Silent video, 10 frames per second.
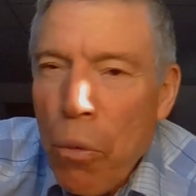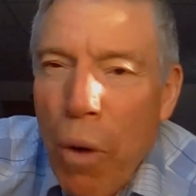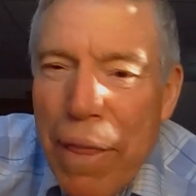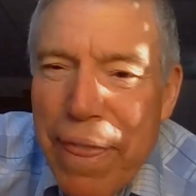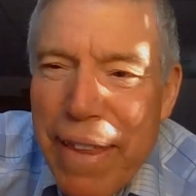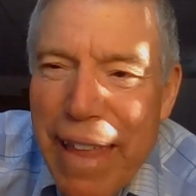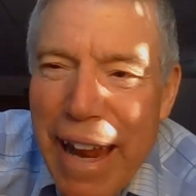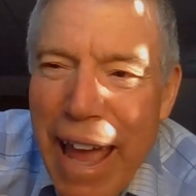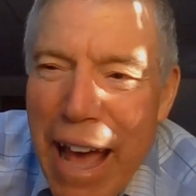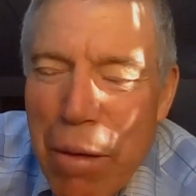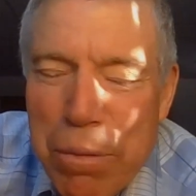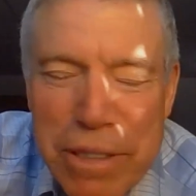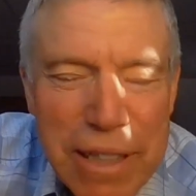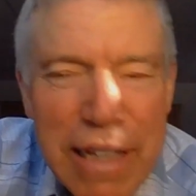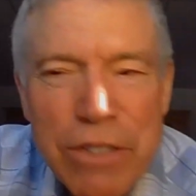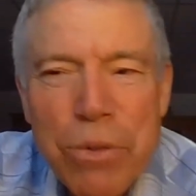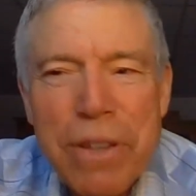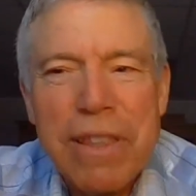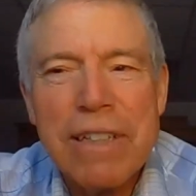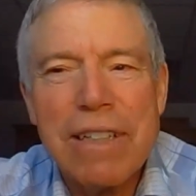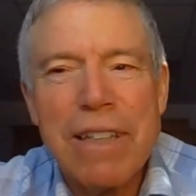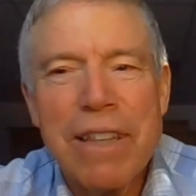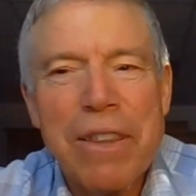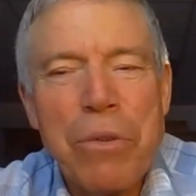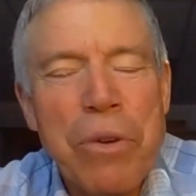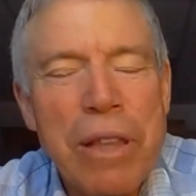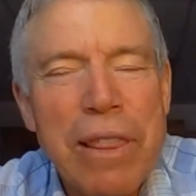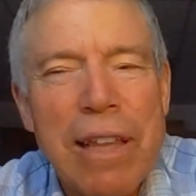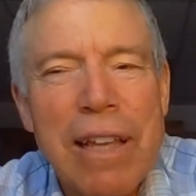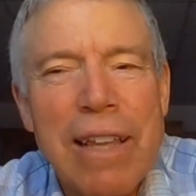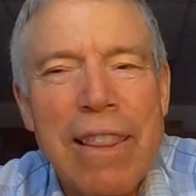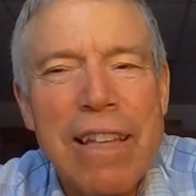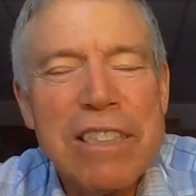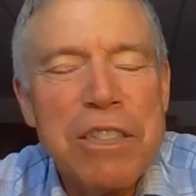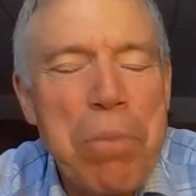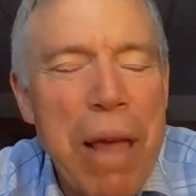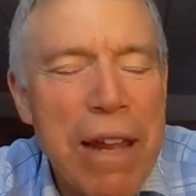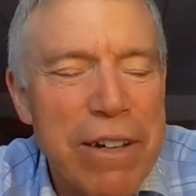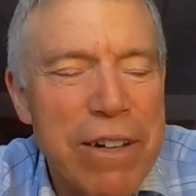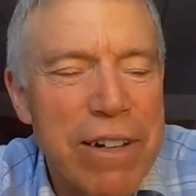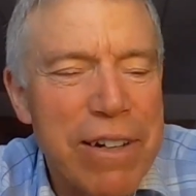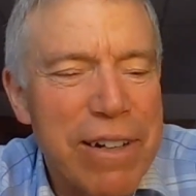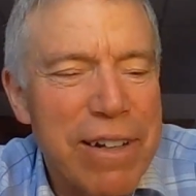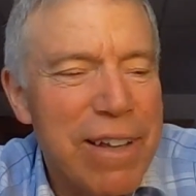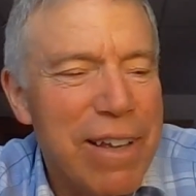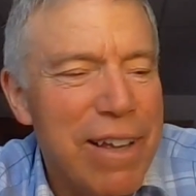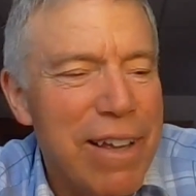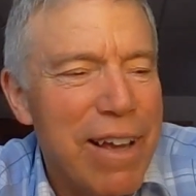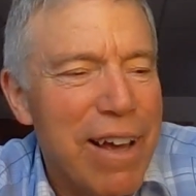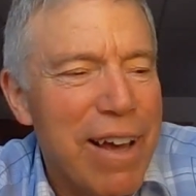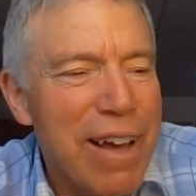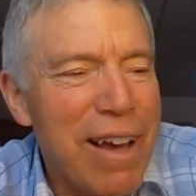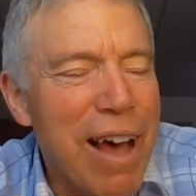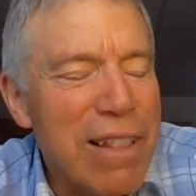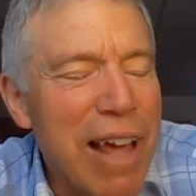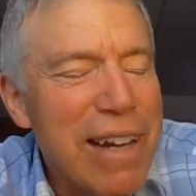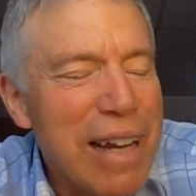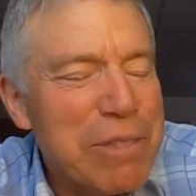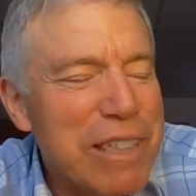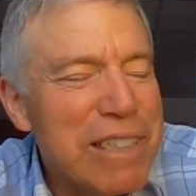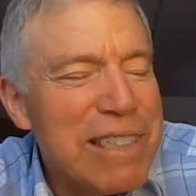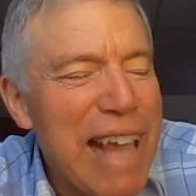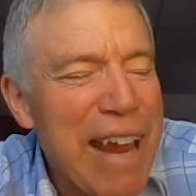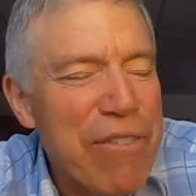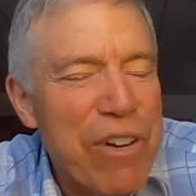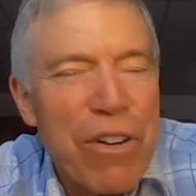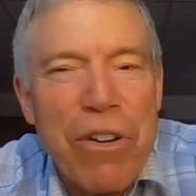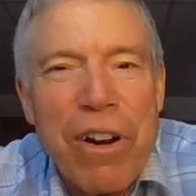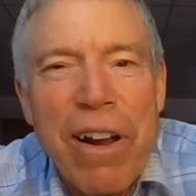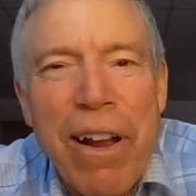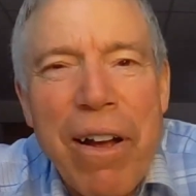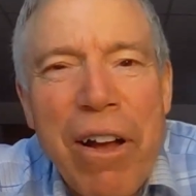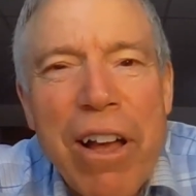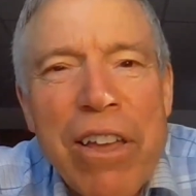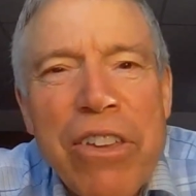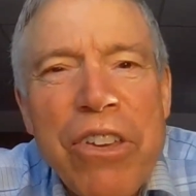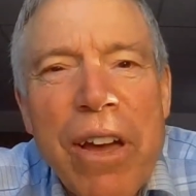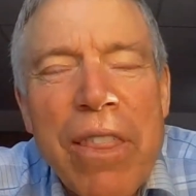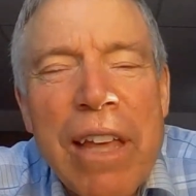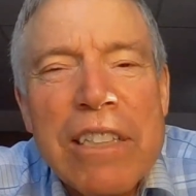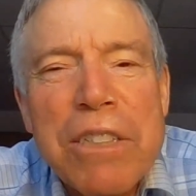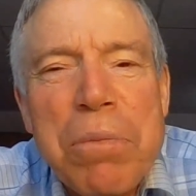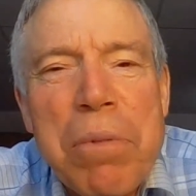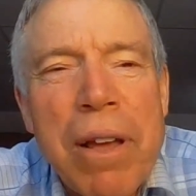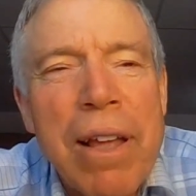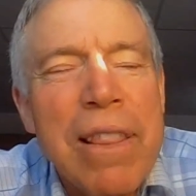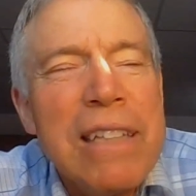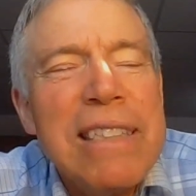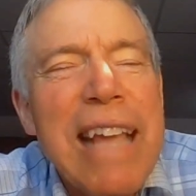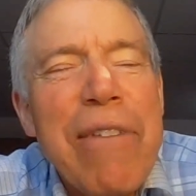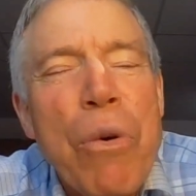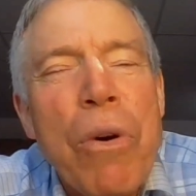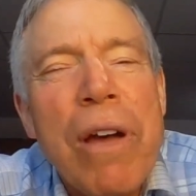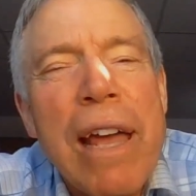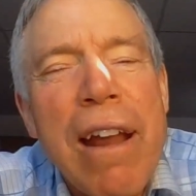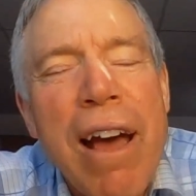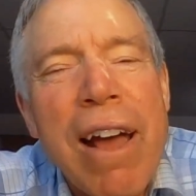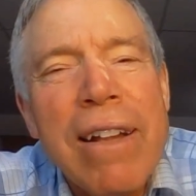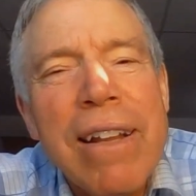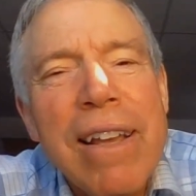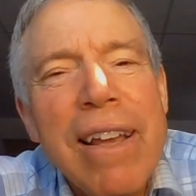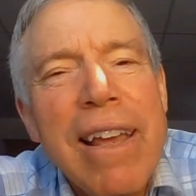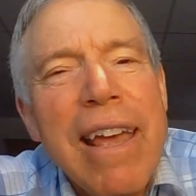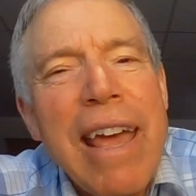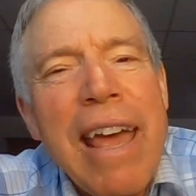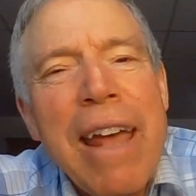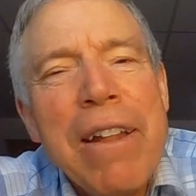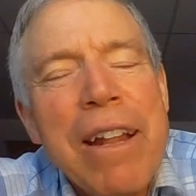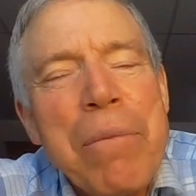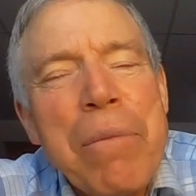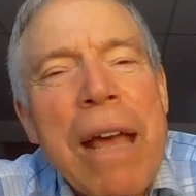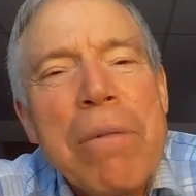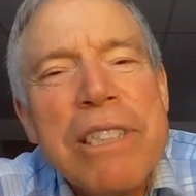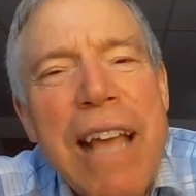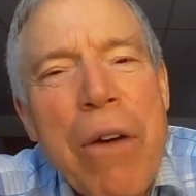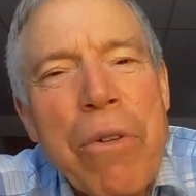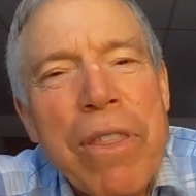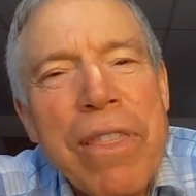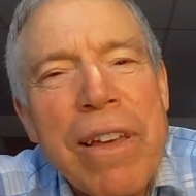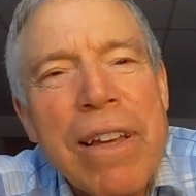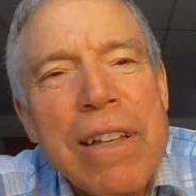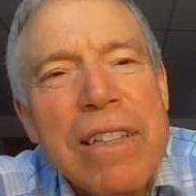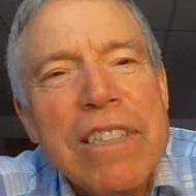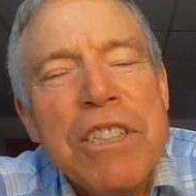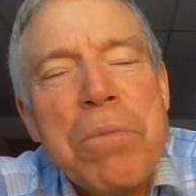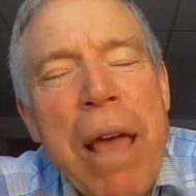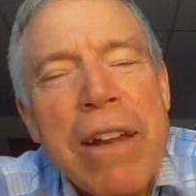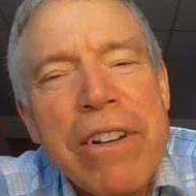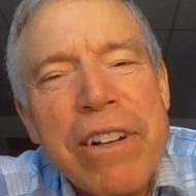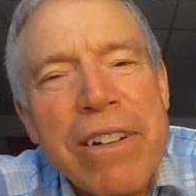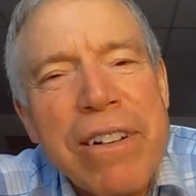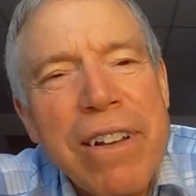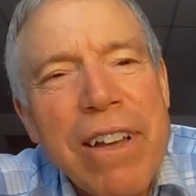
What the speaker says: one thing that helps things with the spender, a lot of times the saver the saver will get on and be upset with the spender